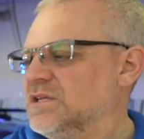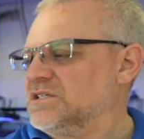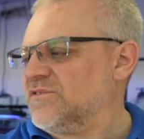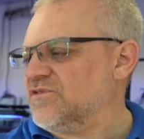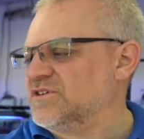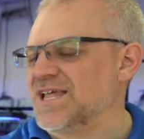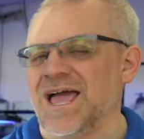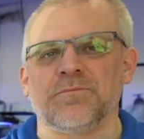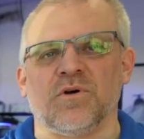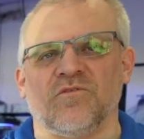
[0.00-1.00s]
different
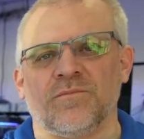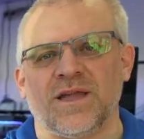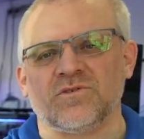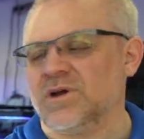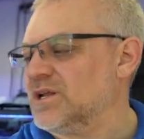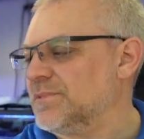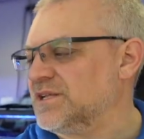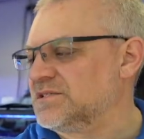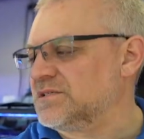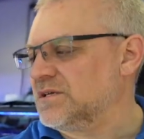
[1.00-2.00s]
type of macro
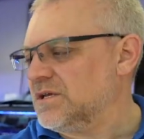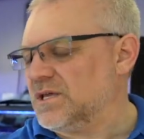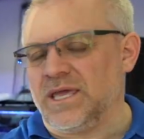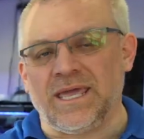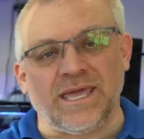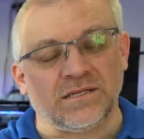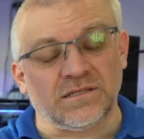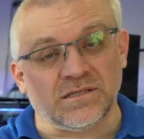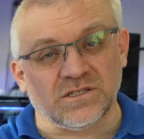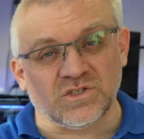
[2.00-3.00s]
elements
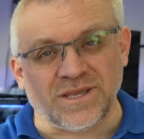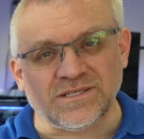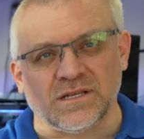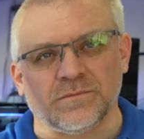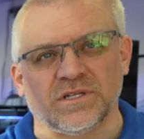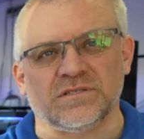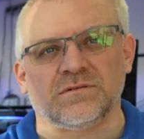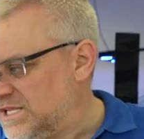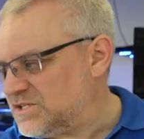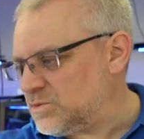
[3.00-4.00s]
and trace elements.
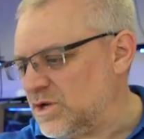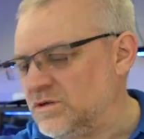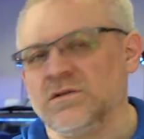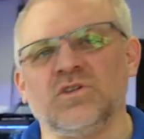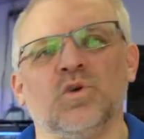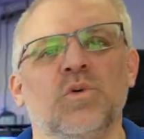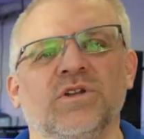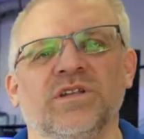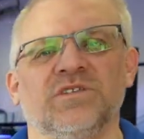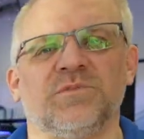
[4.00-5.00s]
This one you
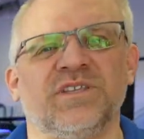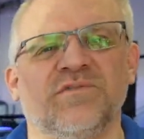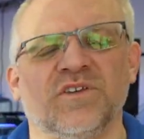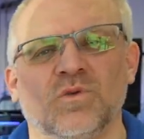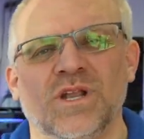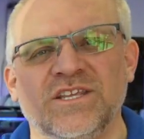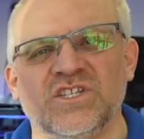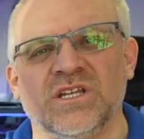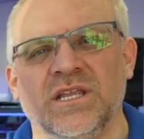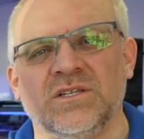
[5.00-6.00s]
put in a specific
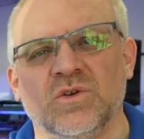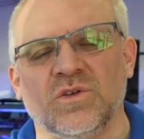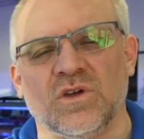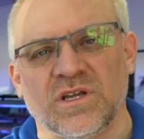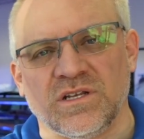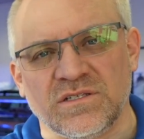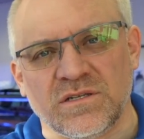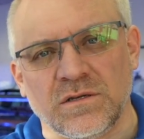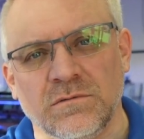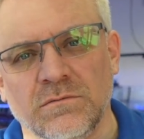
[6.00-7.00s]
relation into your
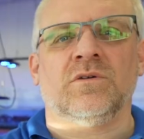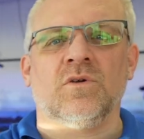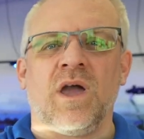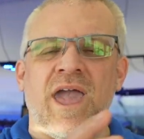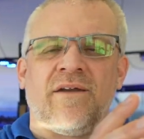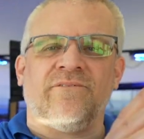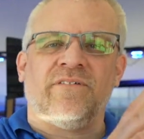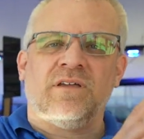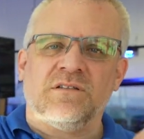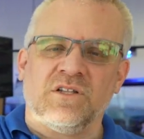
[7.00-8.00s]
canister. You have
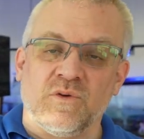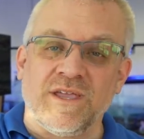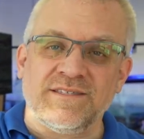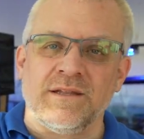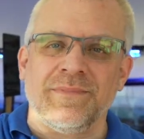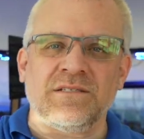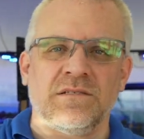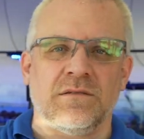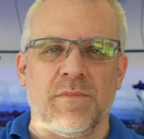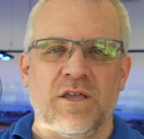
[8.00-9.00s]
the trace
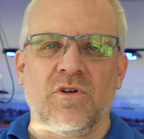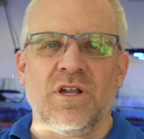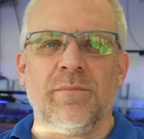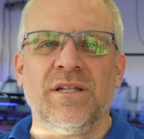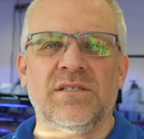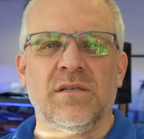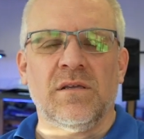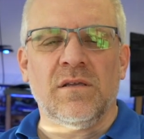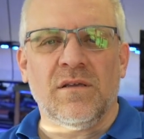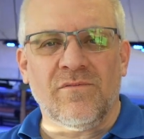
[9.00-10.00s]
elements, the macro elements,
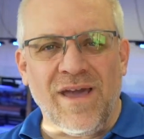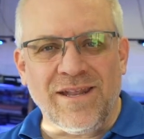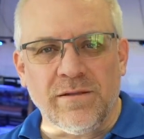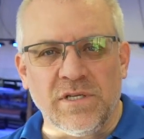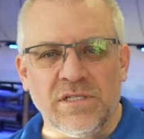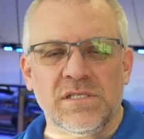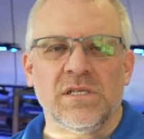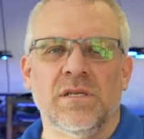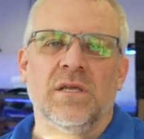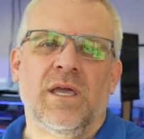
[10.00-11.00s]
vitamins
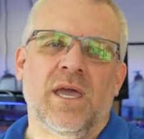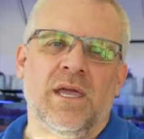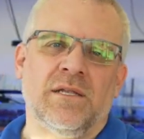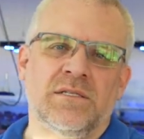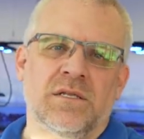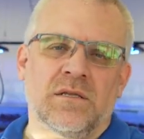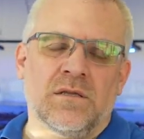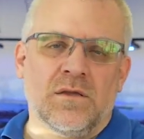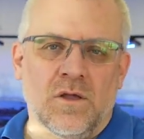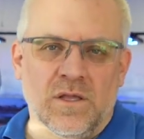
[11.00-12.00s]
and
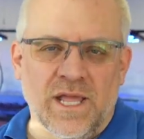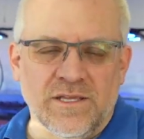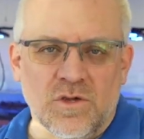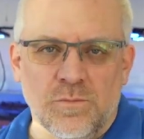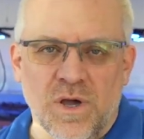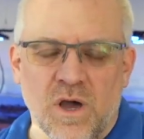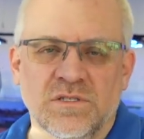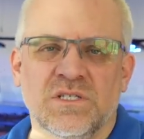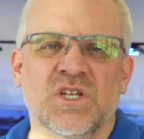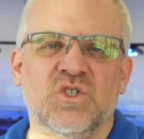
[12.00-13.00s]
organic
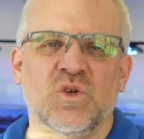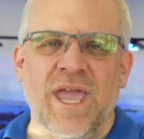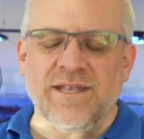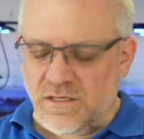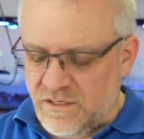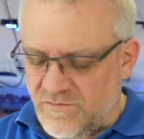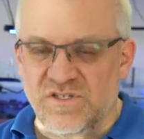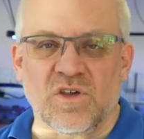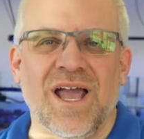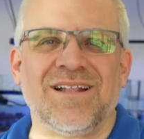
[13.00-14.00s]
compounds together
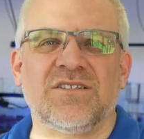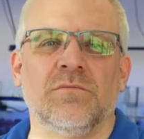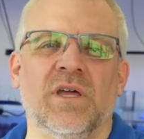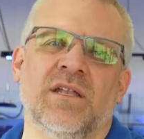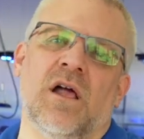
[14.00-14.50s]
with your calcium and